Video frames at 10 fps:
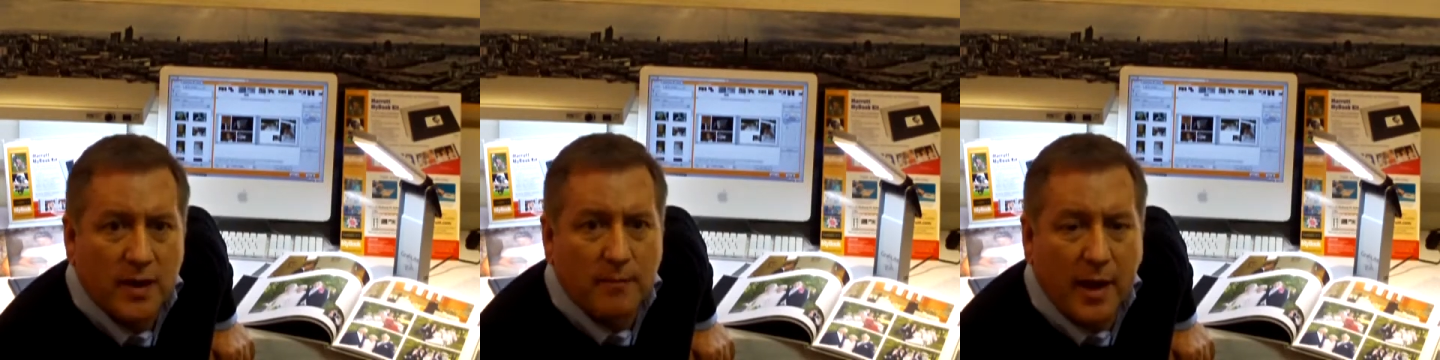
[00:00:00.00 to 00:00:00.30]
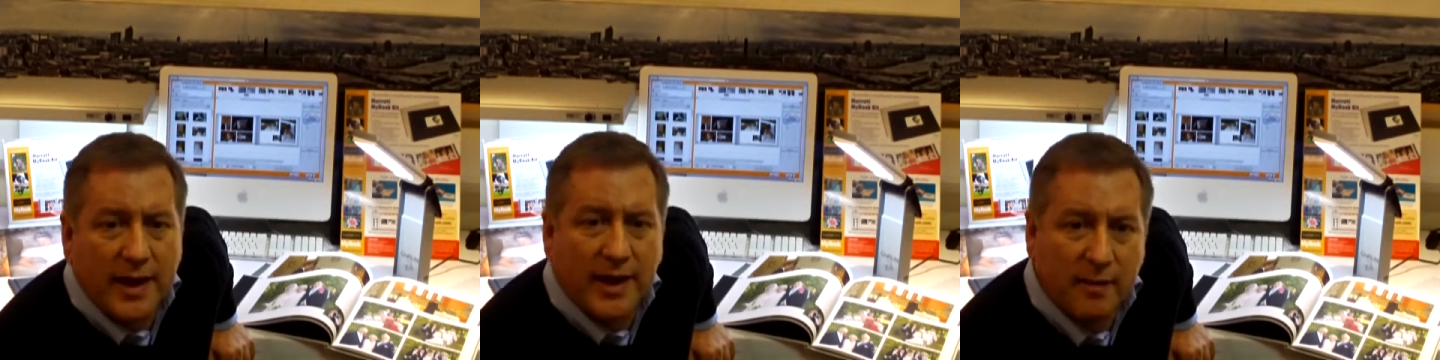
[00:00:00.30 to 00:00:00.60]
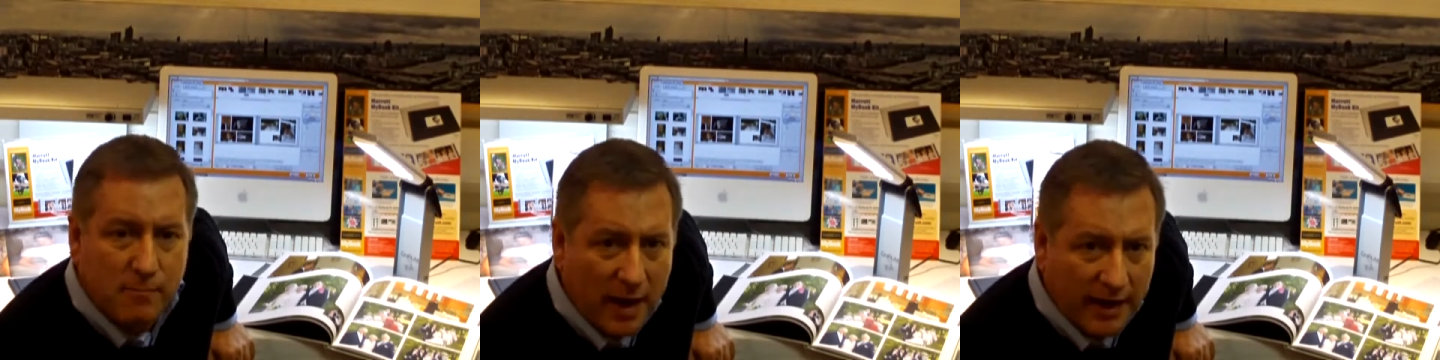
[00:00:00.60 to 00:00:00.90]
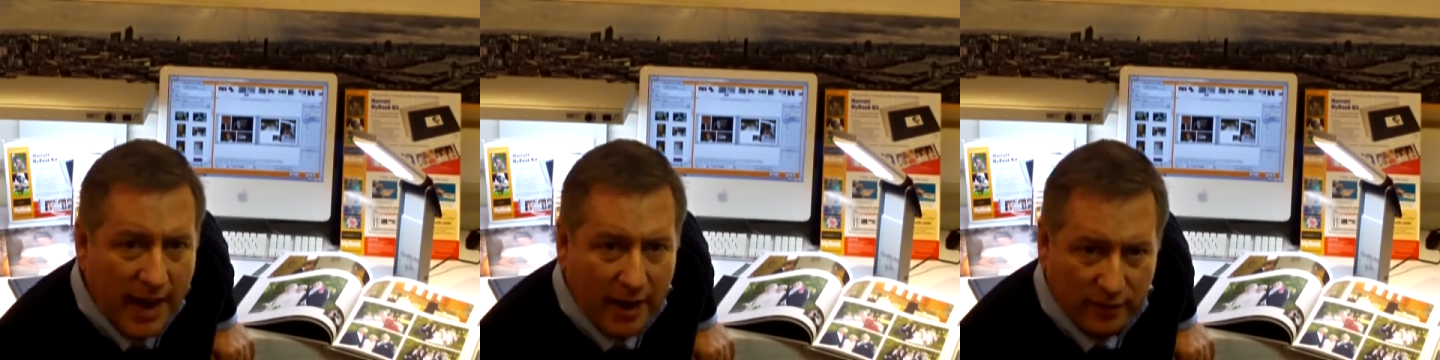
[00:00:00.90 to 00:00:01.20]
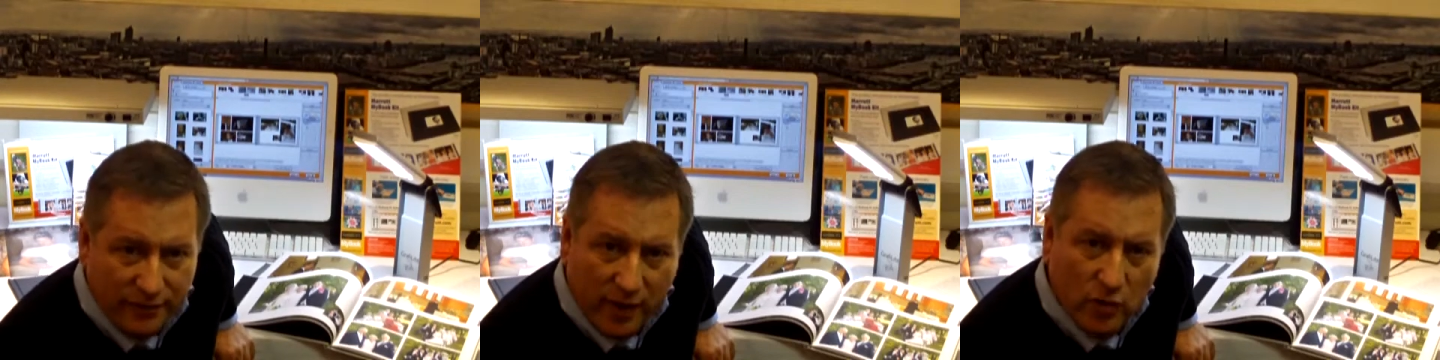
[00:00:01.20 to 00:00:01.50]
Making Money Out
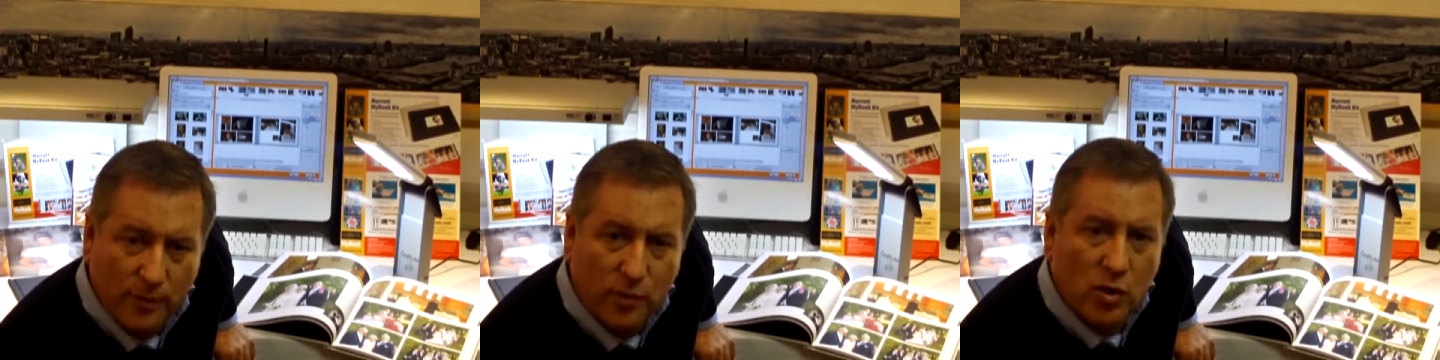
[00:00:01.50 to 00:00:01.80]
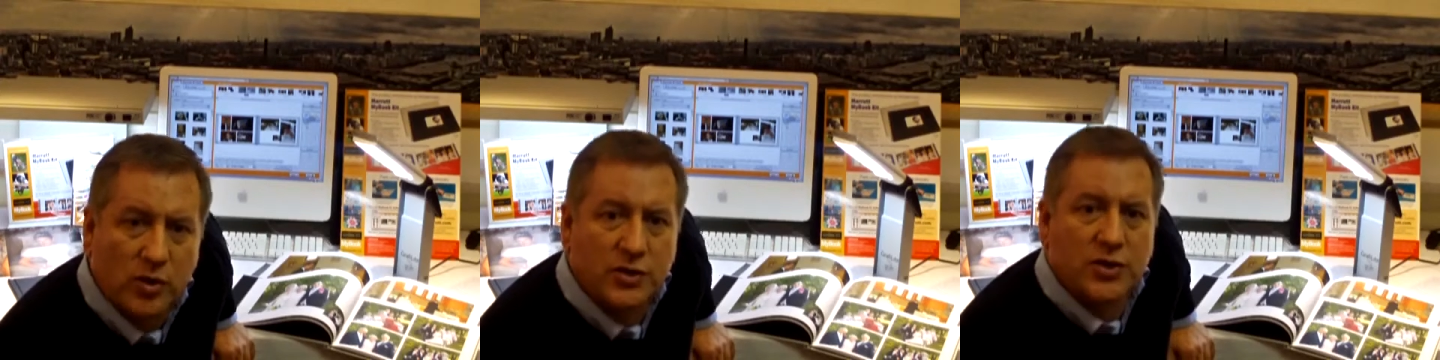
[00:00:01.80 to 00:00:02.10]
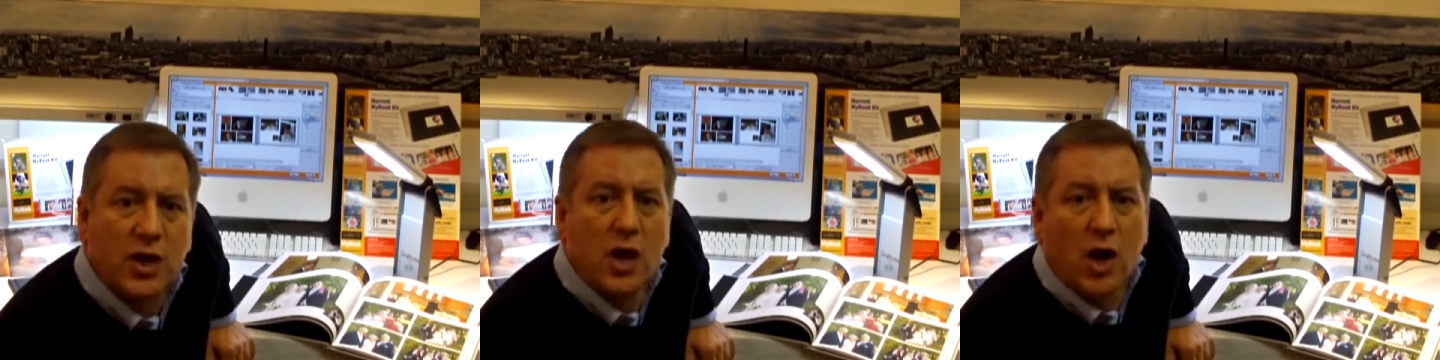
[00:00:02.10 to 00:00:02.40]
of Photo Books,